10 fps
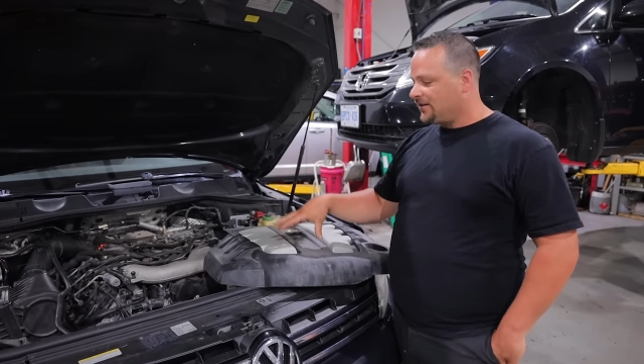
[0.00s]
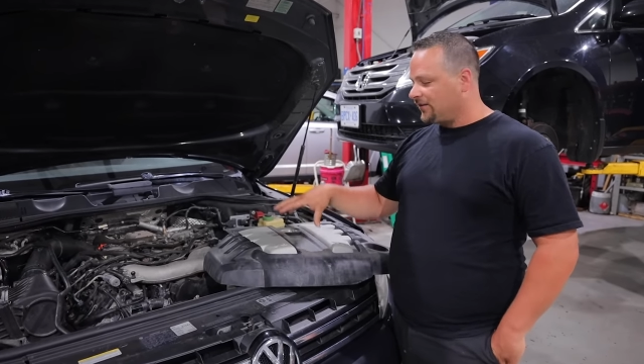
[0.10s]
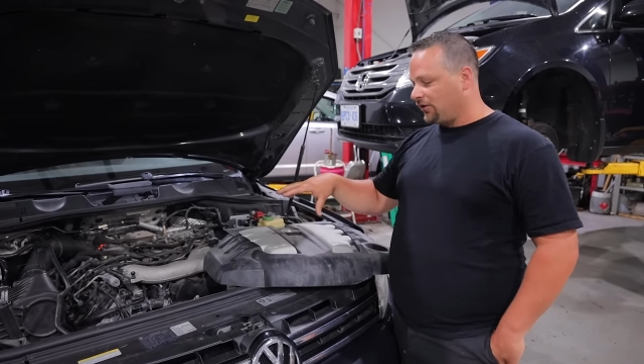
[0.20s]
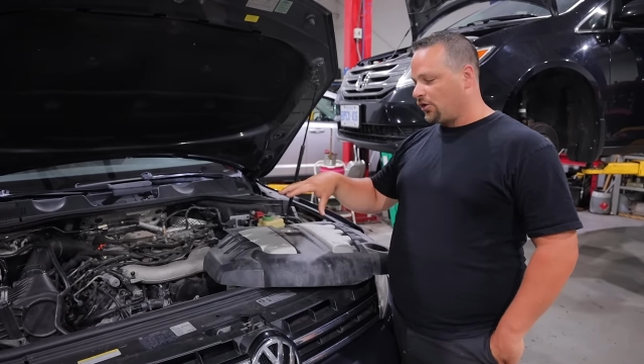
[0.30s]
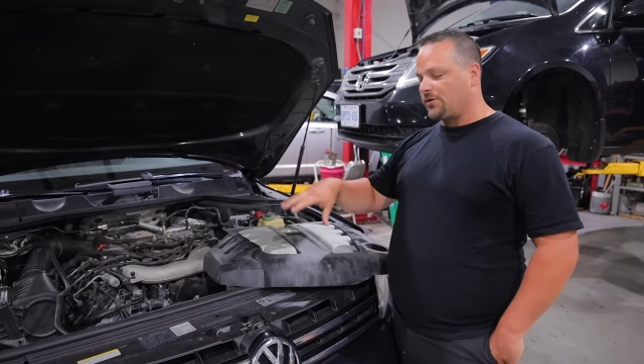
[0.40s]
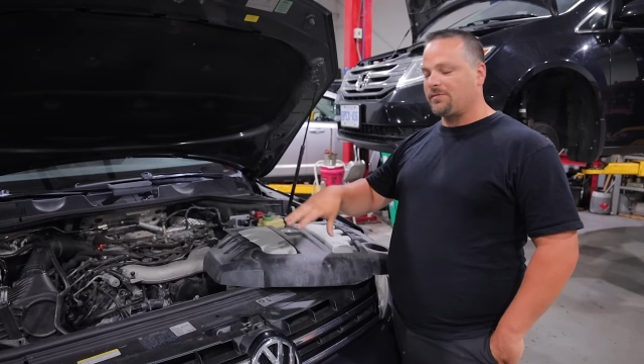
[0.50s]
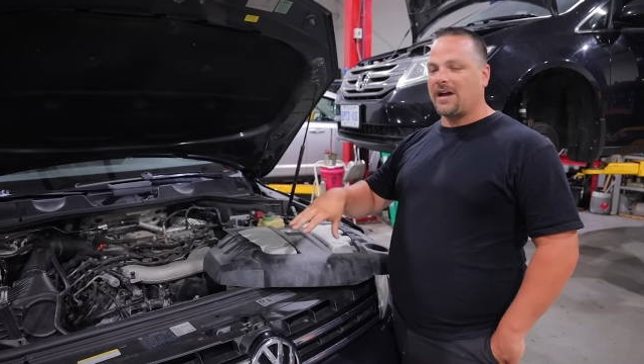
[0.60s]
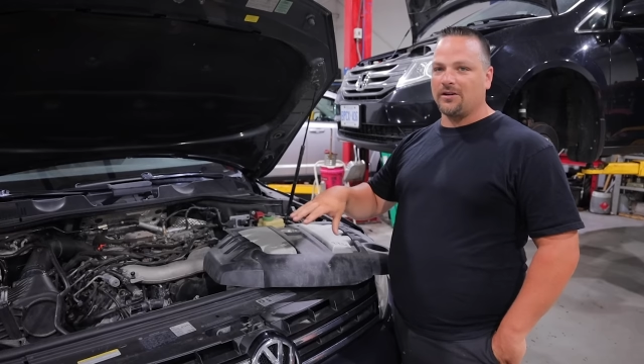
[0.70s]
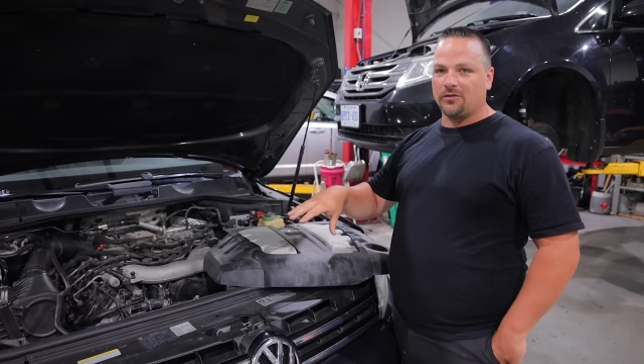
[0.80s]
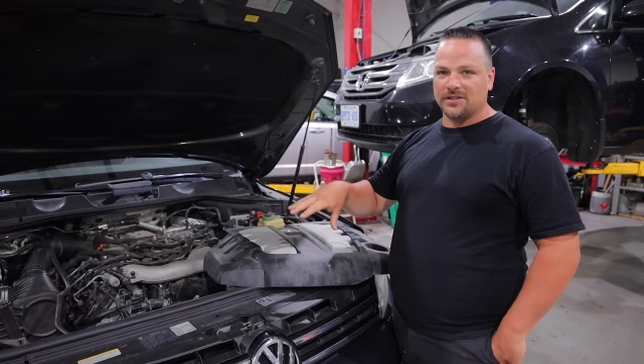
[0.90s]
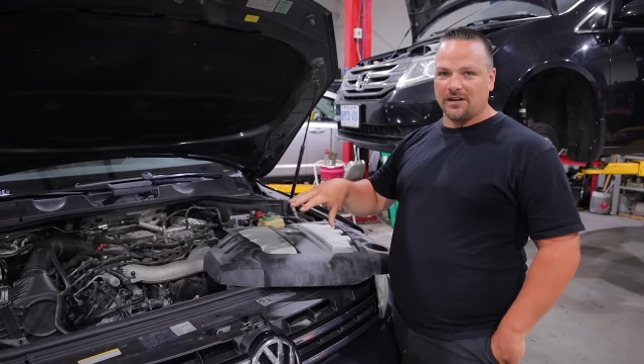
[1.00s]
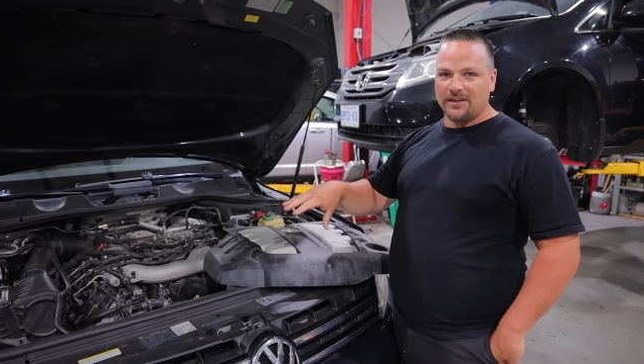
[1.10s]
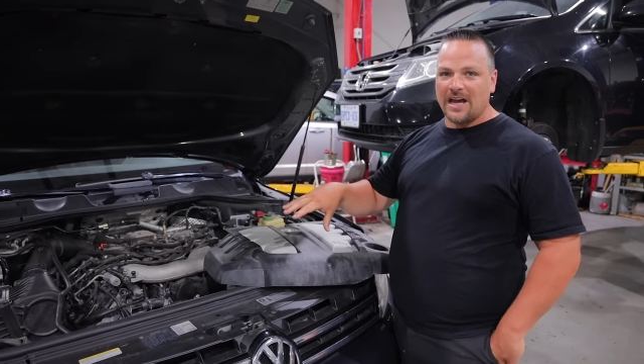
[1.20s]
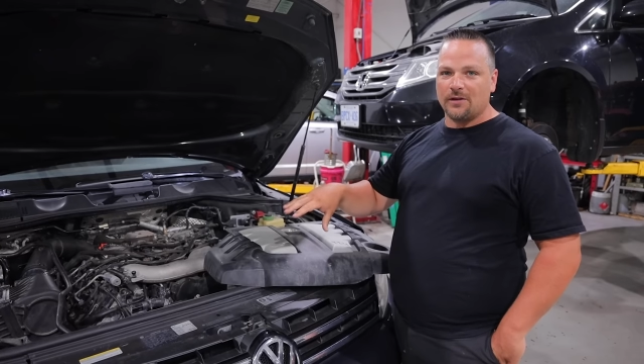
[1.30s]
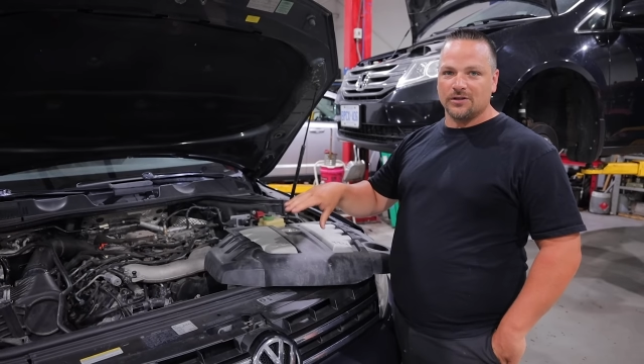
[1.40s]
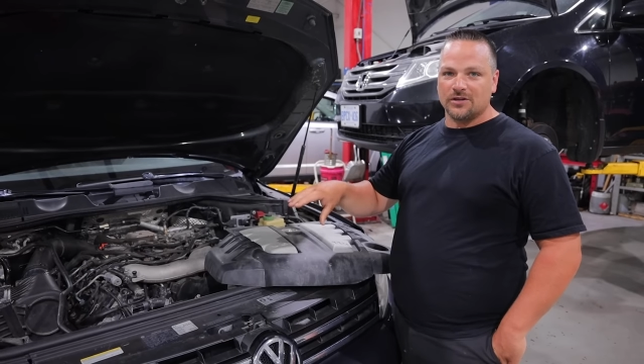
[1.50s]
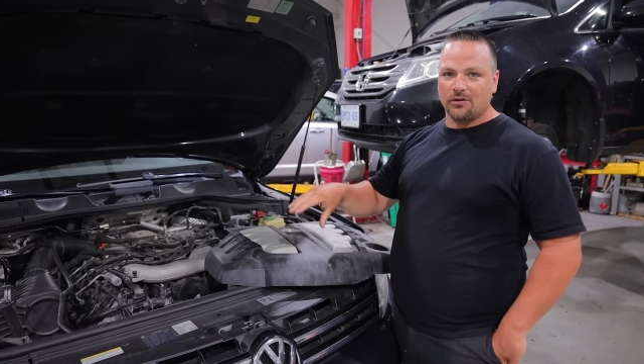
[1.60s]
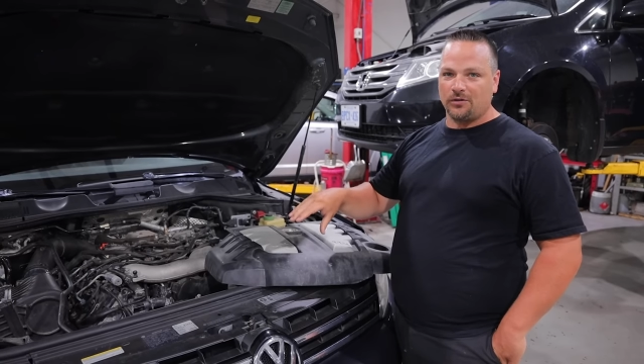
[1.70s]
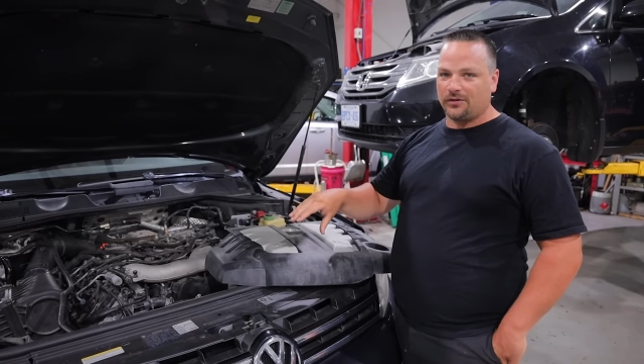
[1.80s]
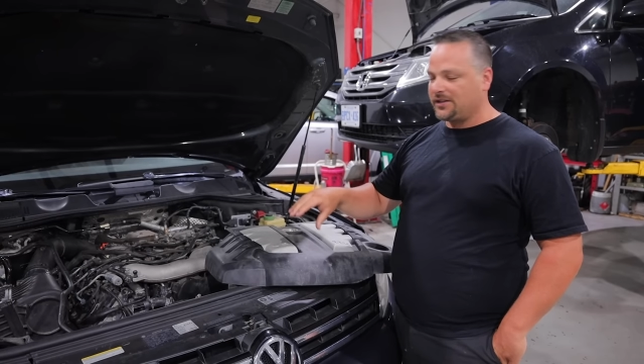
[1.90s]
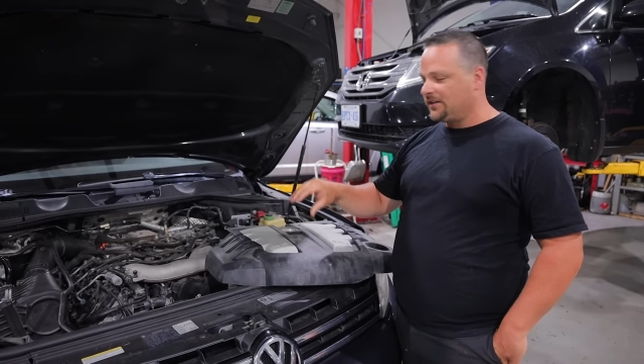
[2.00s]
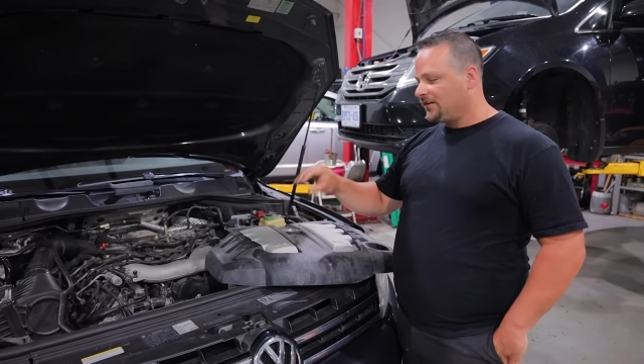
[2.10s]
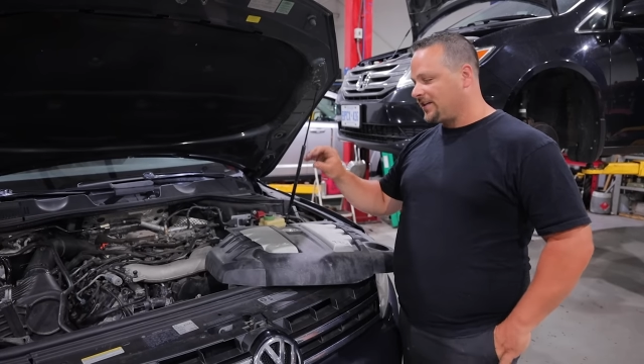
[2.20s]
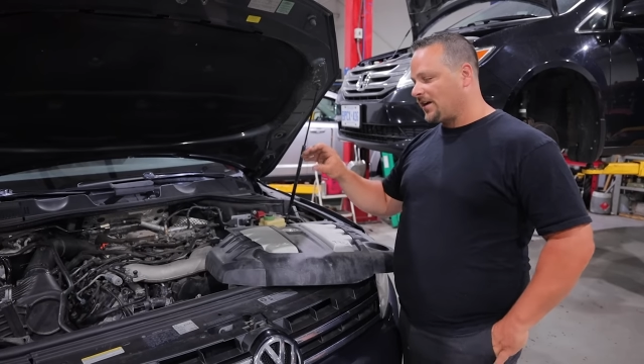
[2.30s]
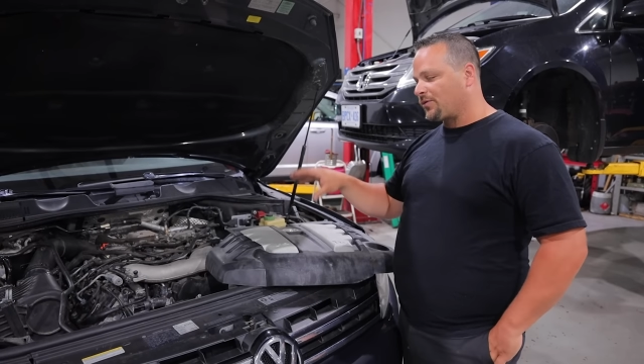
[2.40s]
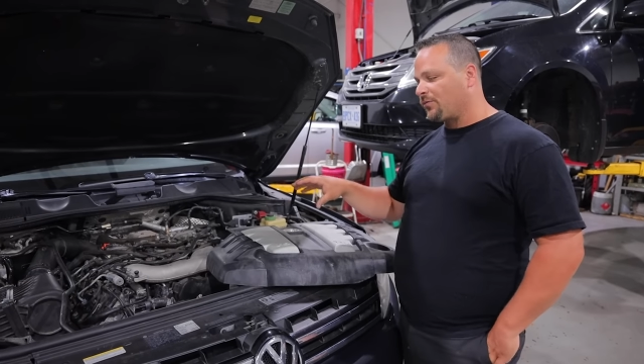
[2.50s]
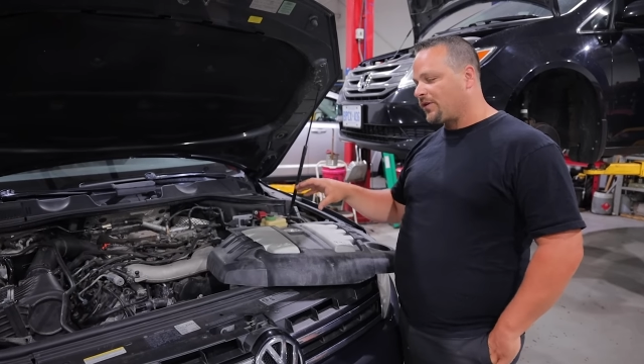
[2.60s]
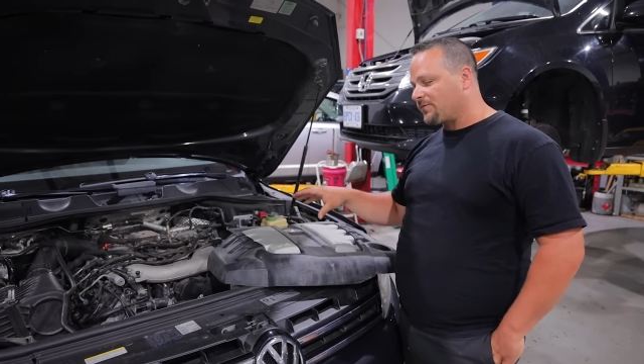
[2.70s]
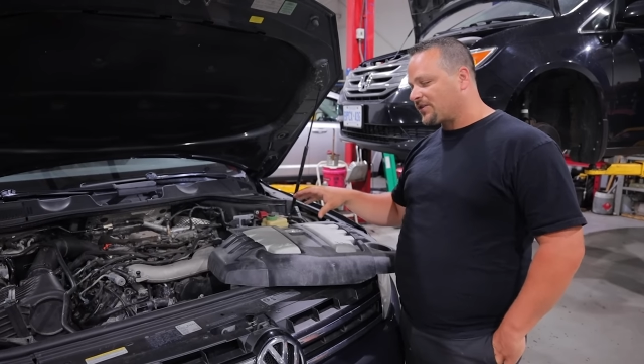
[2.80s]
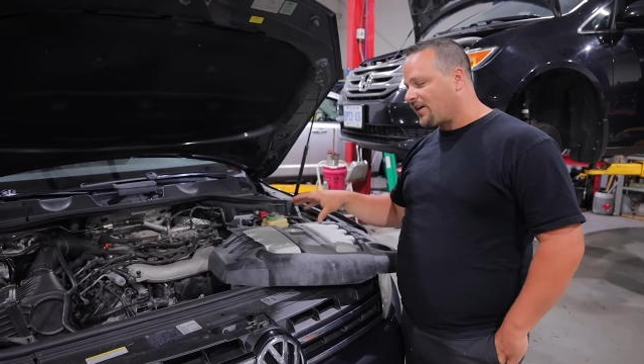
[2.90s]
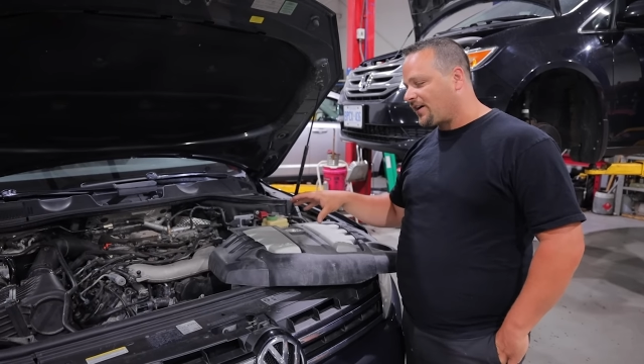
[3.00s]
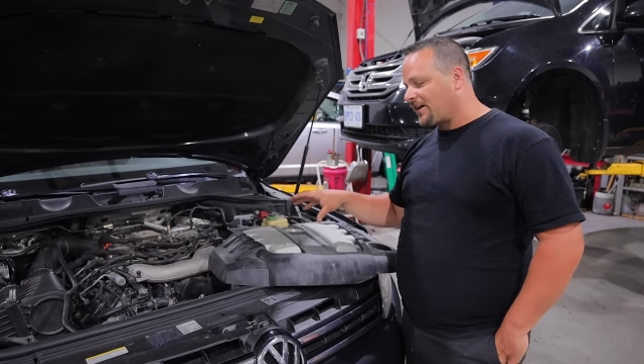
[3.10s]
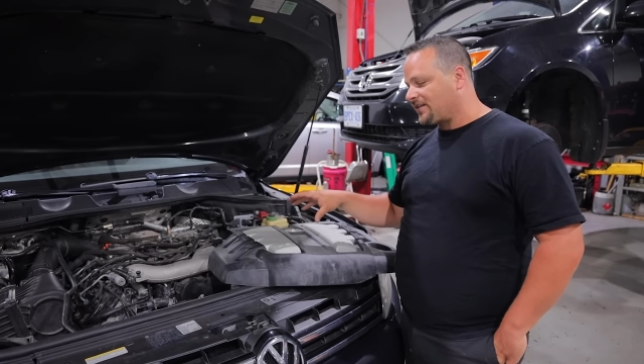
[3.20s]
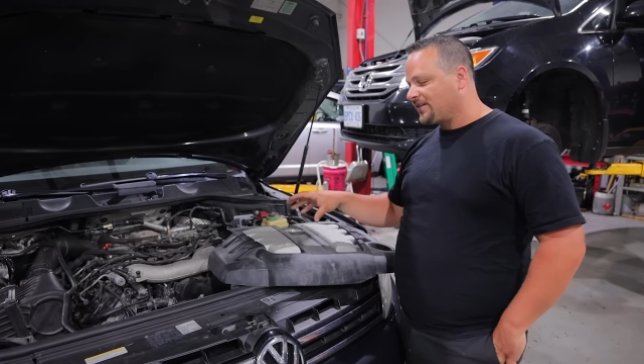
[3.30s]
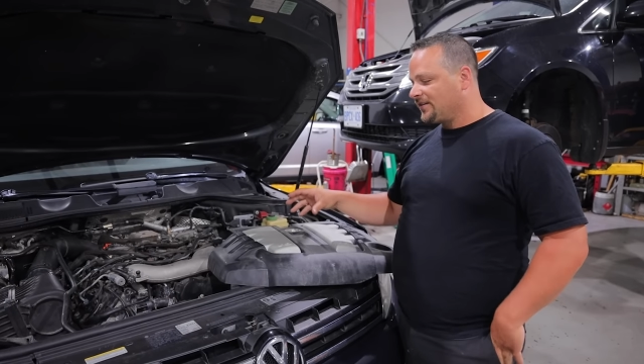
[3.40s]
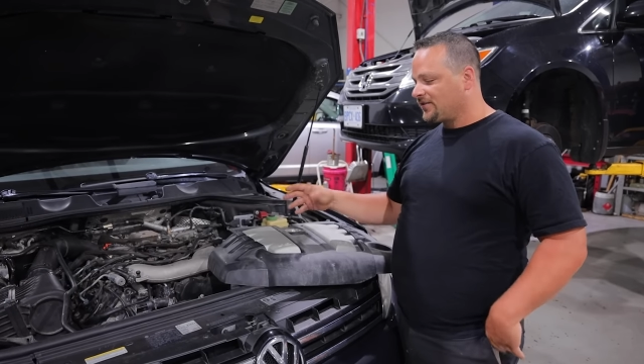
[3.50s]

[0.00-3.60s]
the lower rad hose on that was cold, the upper one was hot.